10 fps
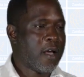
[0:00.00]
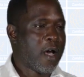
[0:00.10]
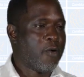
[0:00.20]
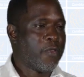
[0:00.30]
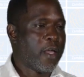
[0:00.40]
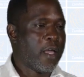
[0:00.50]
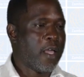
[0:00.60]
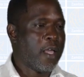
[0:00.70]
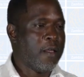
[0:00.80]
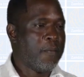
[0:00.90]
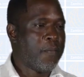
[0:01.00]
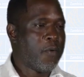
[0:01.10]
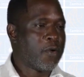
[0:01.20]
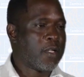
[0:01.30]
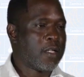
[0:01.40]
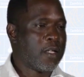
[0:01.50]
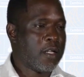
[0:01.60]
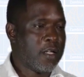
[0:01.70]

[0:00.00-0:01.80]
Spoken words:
how the import